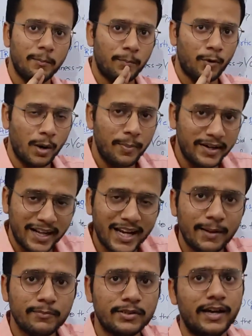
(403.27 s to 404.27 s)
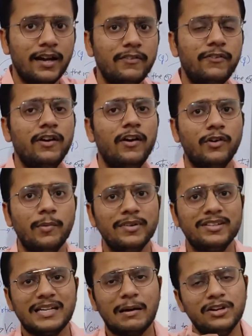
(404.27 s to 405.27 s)
prohibiting himself from
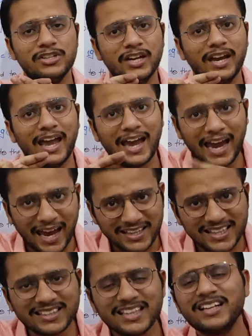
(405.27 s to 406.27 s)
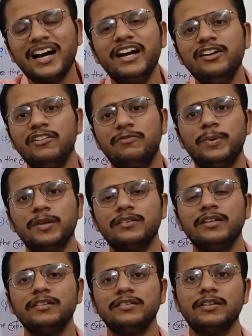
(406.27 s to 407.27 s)
establishing any other kind of
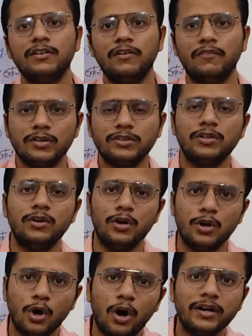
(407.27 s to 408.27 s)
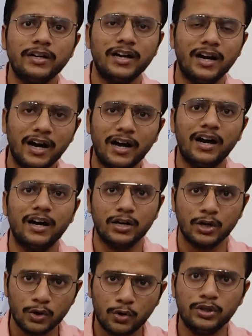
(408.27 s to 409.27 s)
business was not a
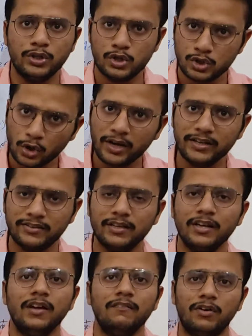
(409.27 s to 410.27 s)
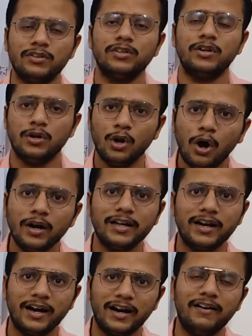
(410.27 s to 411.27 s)
good choice, was not
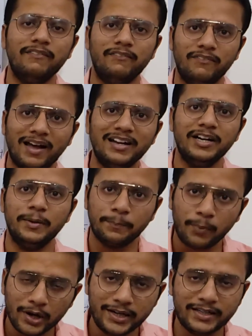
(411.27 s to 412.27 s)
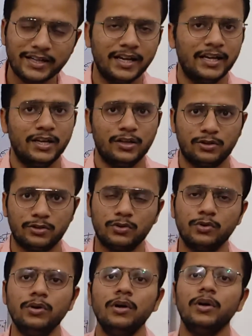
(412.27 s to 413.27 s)
a valid point.
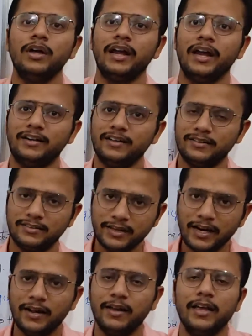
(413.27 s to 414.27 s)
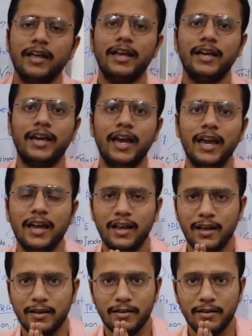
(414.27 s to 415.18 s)
So it is said that